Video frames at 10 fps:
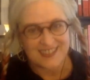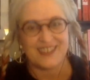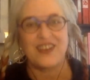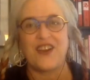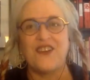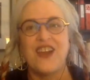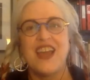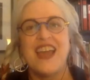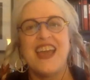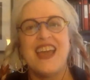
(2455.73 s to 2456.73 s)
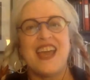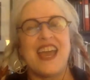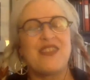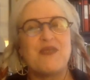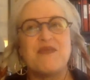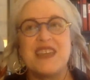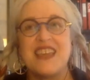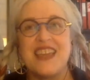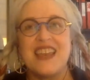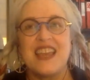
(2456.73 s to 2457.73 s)
You know, at the
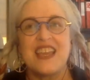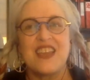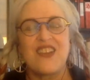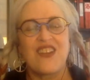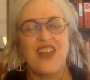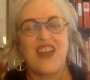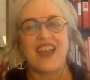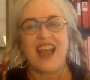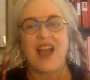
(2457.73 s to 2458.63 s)
beginning, you're like,